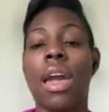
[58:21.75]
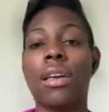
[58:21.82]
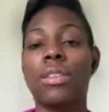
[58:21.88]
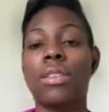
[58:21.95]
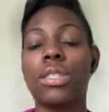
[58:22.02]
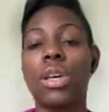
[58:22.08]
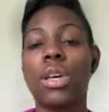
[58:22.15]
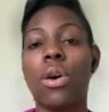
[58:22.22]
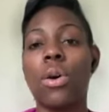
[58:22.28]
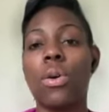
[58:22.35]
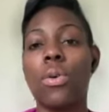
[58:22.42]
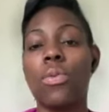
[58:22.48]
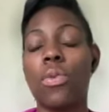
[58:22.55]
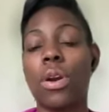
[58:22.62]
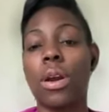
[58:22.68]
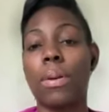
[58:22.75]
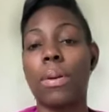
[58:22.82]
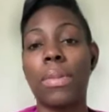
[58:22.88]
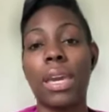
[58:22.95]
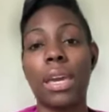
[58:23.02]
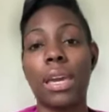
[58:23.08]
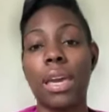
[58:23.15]
And so for
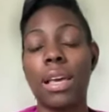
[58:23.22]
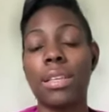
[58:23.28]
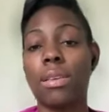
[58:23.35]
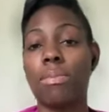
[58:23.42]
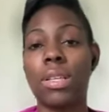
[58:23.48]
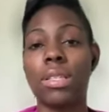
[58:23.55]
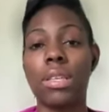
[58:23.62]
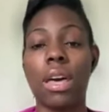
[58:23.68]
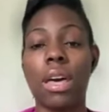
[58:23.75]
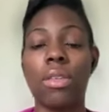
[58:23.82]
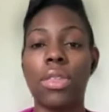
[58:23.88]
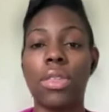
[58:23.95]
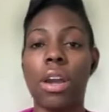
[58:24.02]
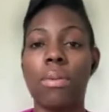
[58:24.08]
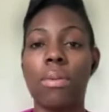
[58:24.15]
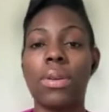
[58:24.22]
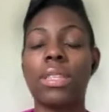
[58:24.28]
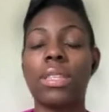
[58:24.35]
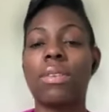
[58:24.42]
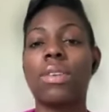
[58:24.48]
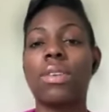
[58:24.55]
me as a mental health therapist,